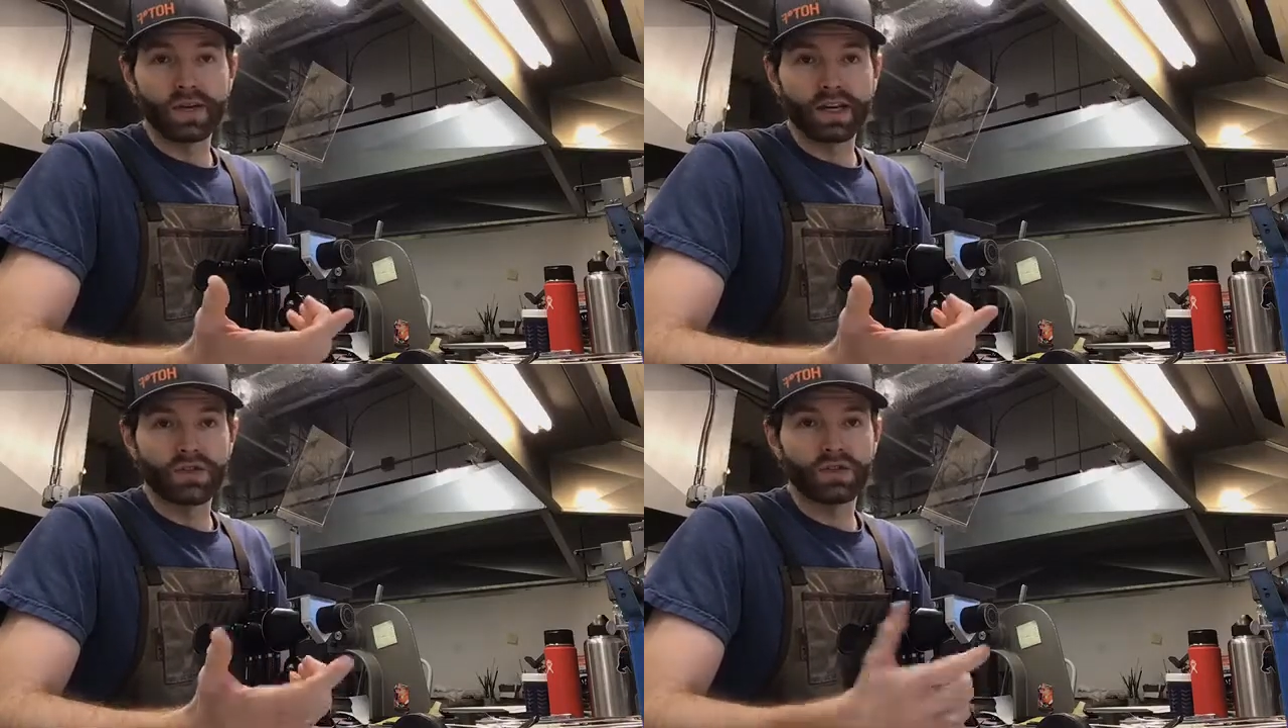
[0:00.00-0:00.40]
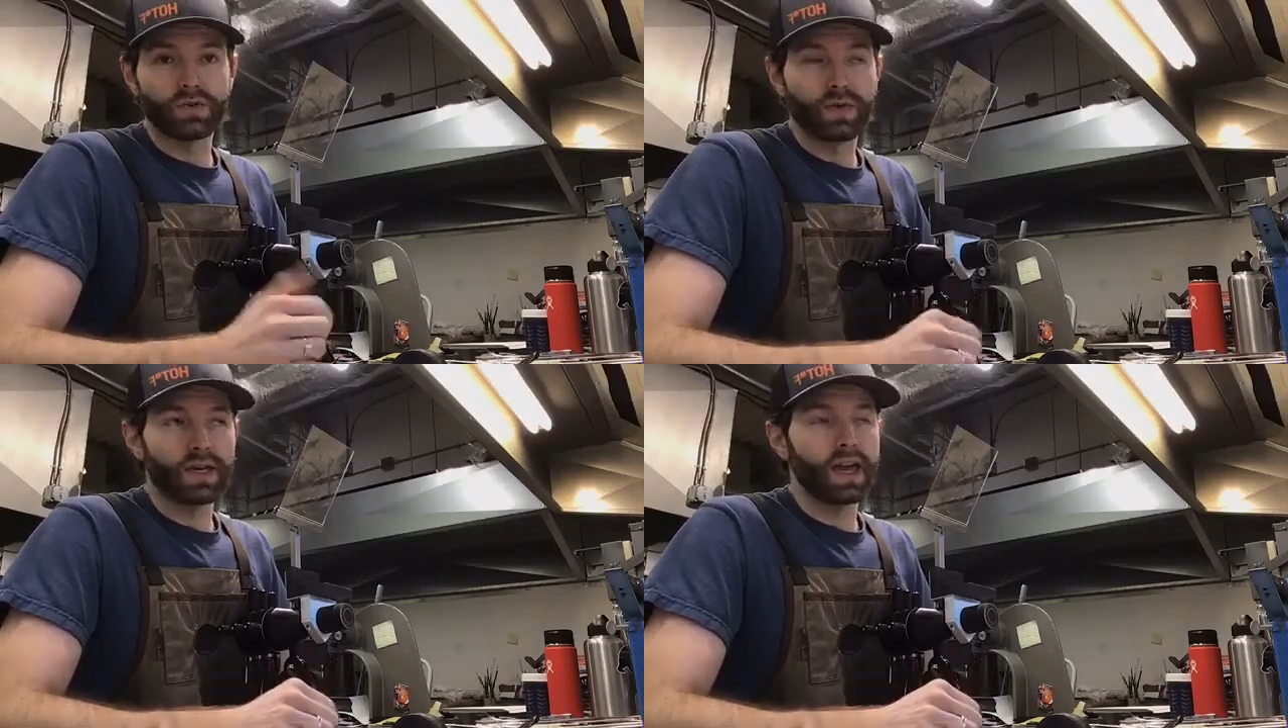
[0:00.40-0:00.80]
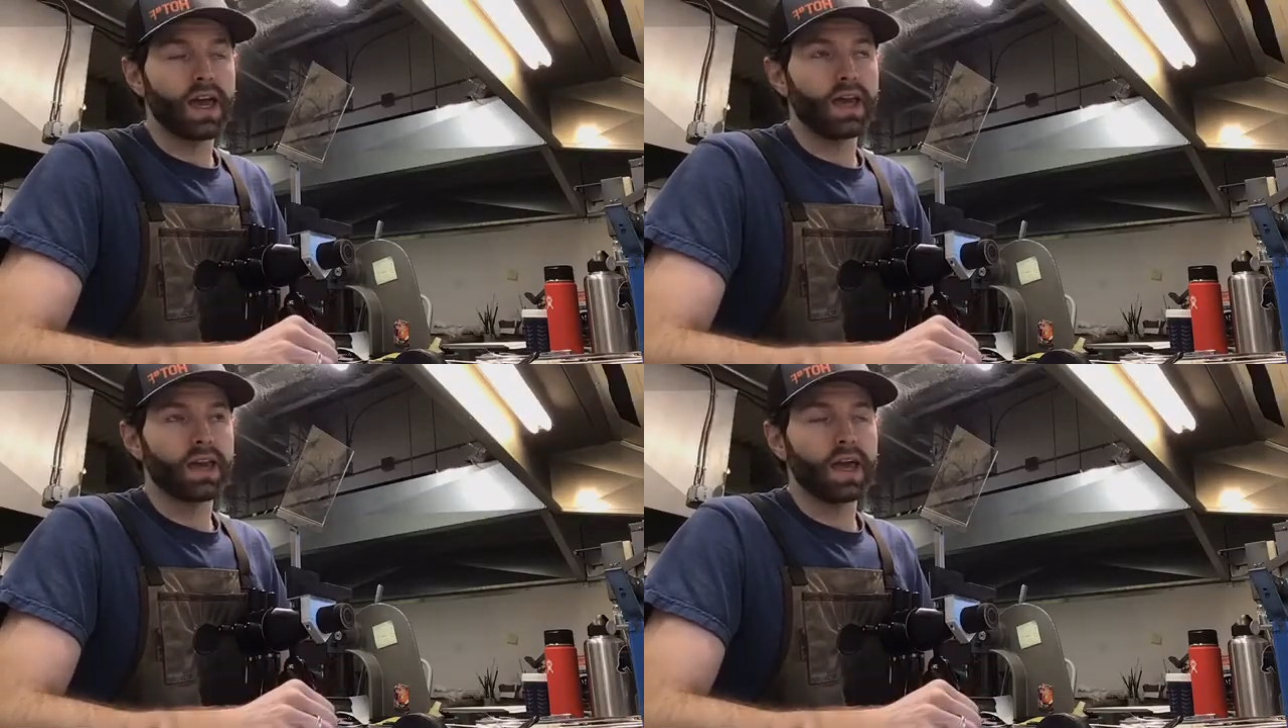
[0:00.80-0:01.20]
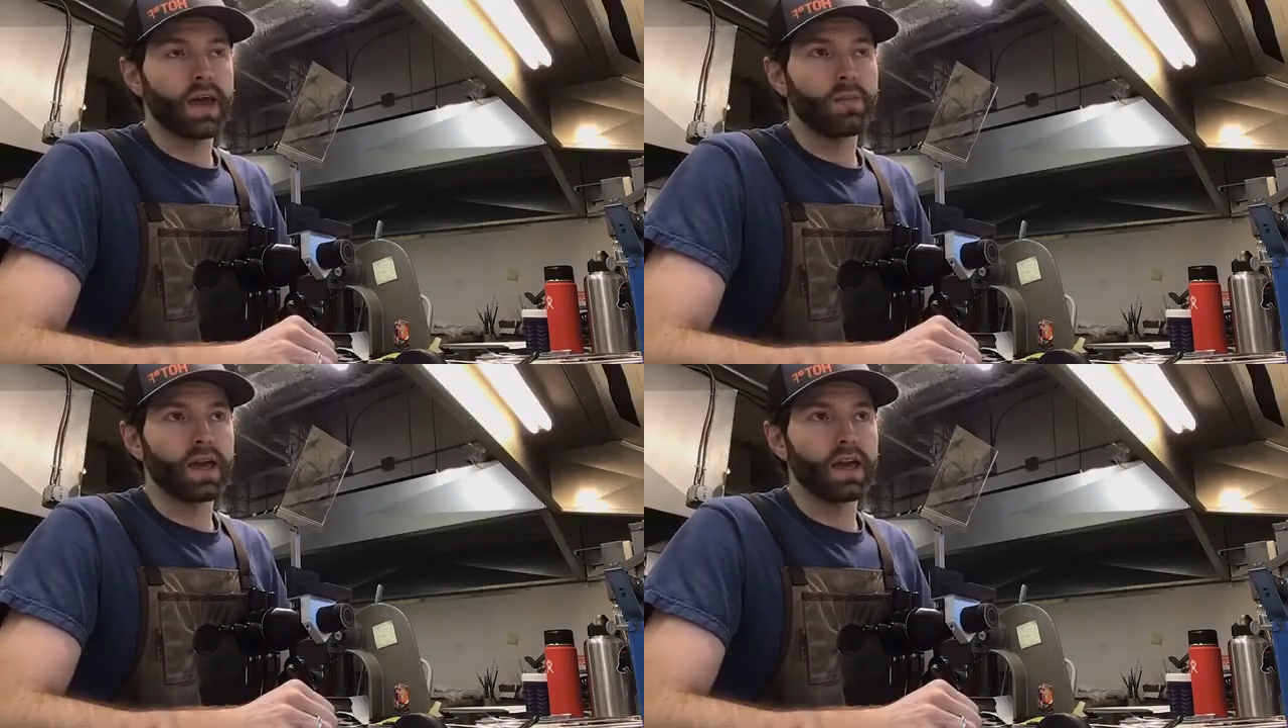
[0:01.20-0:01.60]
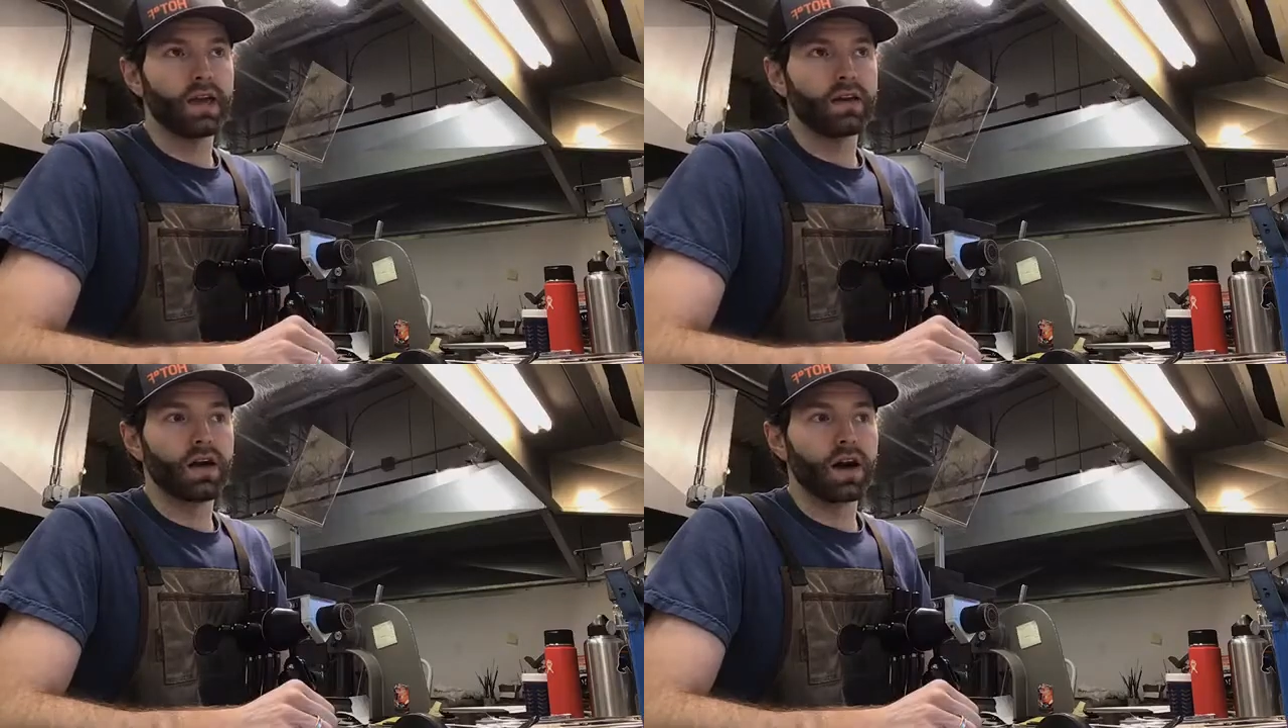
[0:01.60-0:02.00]
GoFundMe is doing
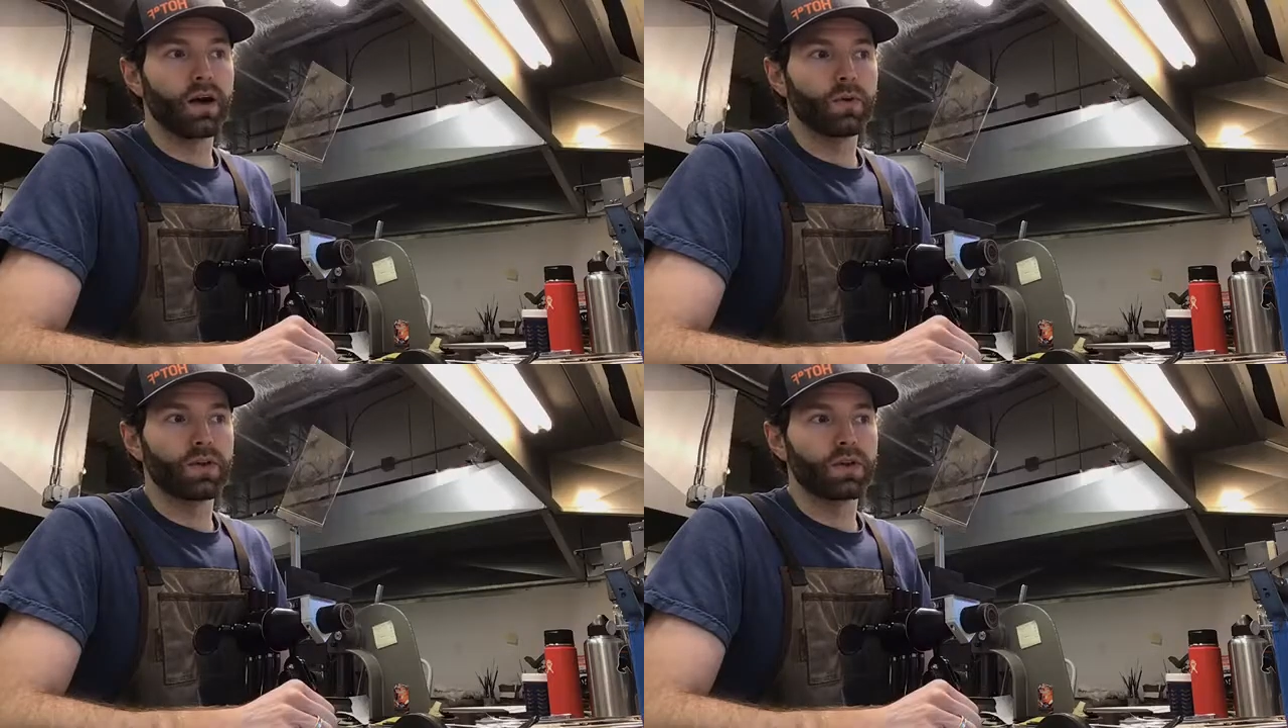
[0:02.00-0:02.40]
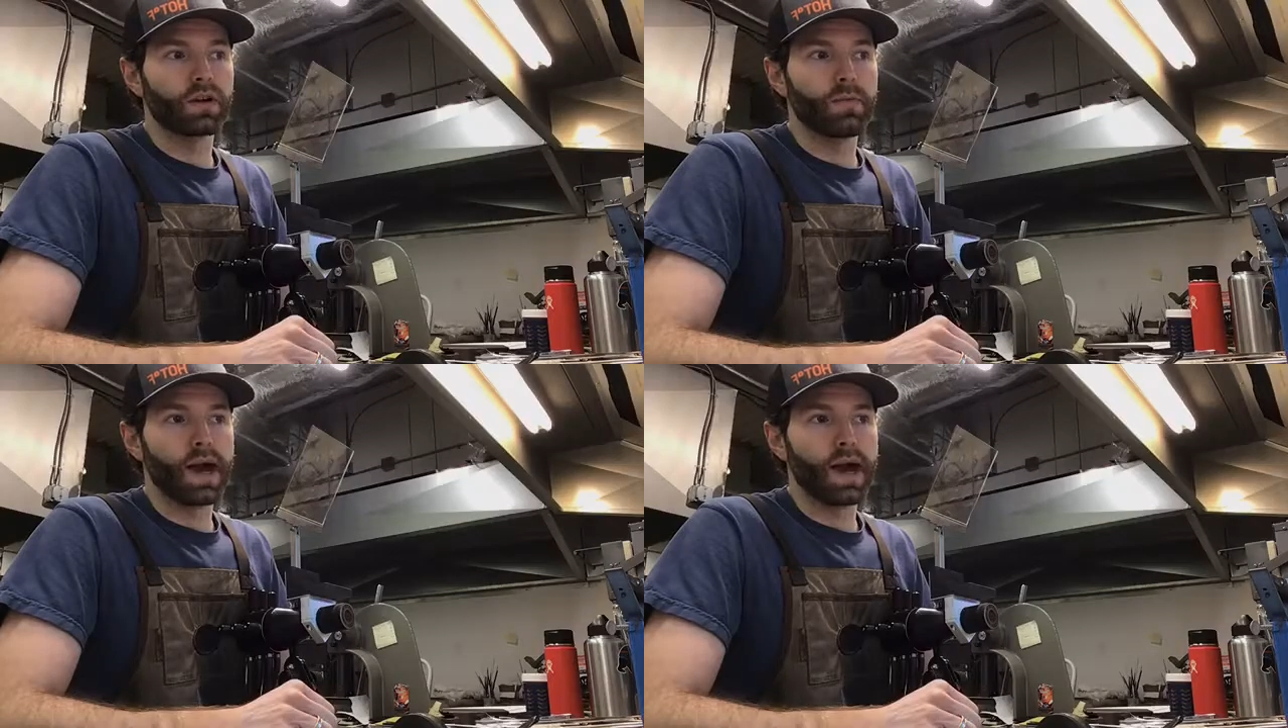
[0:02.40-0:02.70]
a campaign